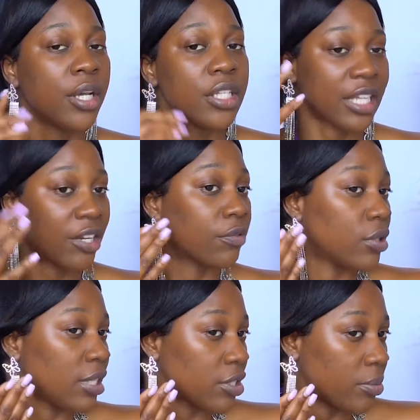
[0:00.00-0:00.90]
it's kind of
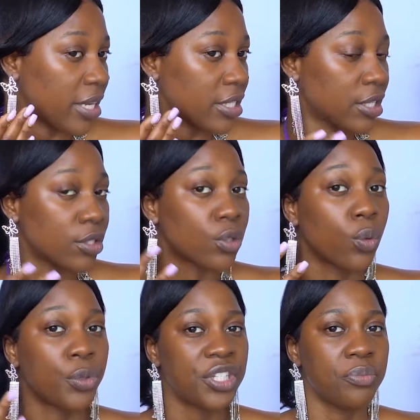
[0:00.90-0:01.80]
closer to my skin, so
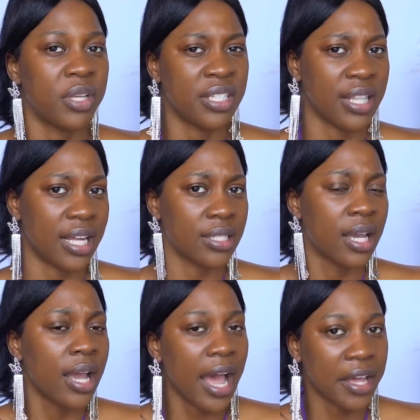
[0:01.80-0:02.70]
which means that
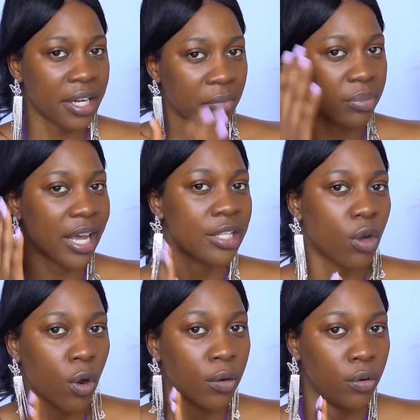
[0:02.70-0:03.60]
I can apply it
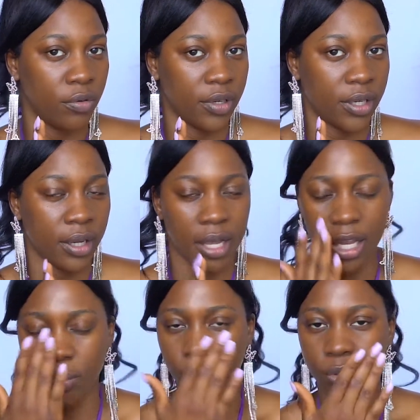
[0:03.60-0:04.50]
all over
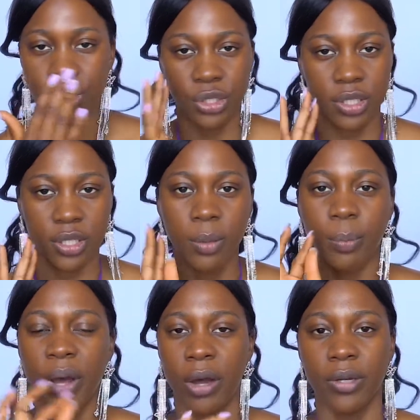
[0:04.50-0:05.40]
and put just
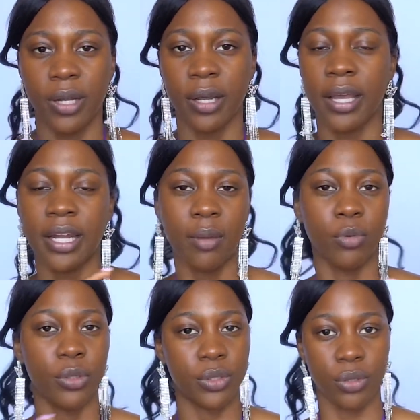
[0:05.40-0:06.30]
powder and I'm
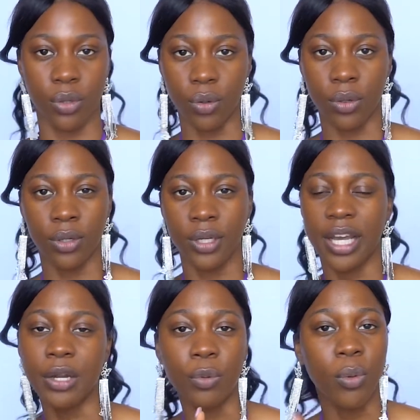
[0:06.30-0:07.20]
good to go,
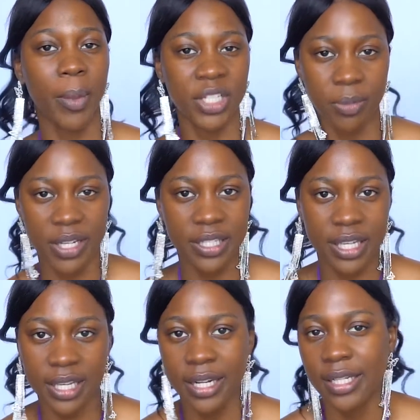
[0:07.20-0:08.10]
and it will match my
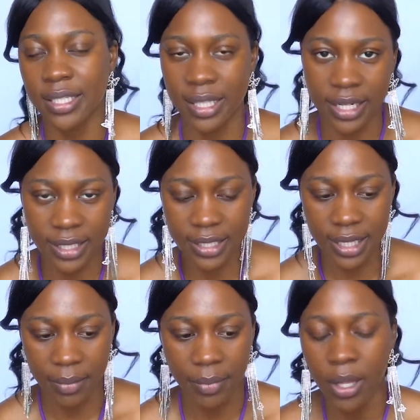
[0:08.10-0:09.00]
skin and stay the
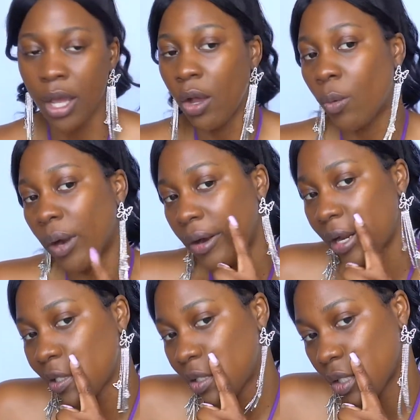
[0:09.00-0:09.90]
same.
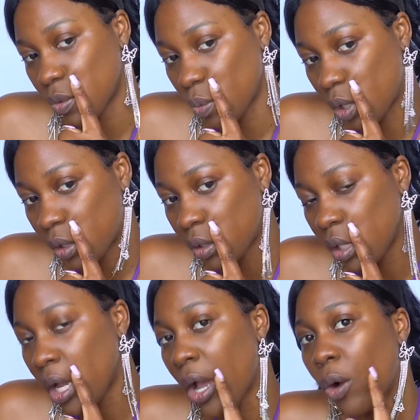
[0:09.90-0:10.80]
Whereas this one,
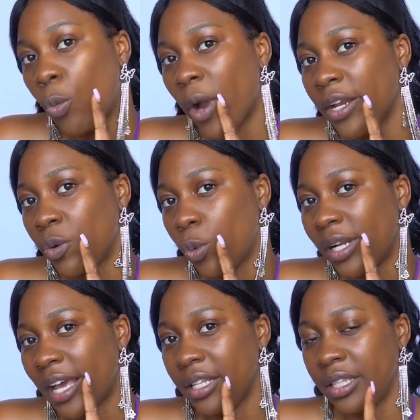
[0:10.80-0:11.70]
when would
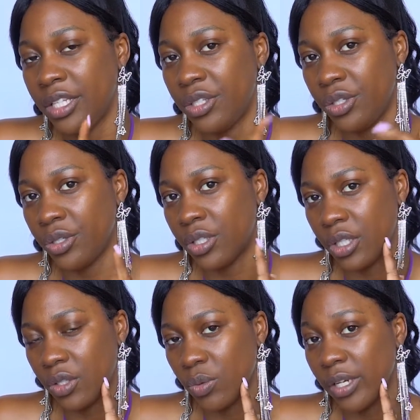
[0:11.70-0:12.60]
I need to use
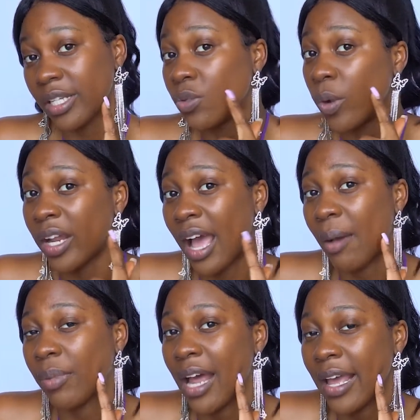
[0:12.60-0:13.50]
this one is when I
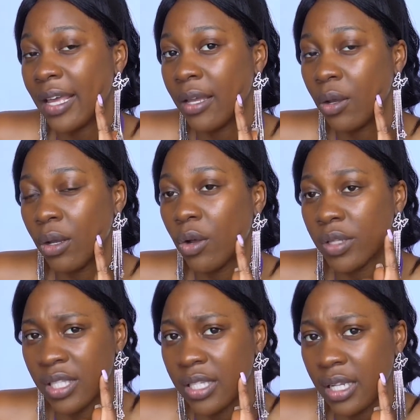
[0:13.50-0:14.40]
apply
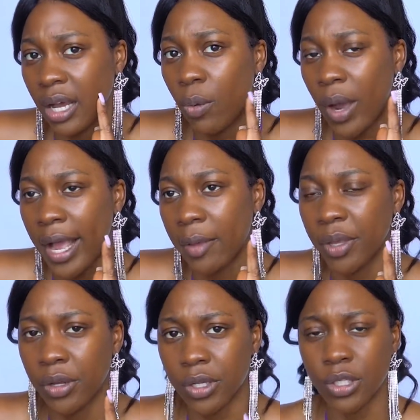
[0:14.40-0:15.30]
concealer. Why?
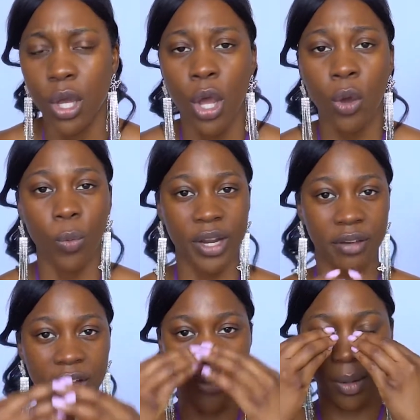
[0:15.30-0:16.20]
Because whenever you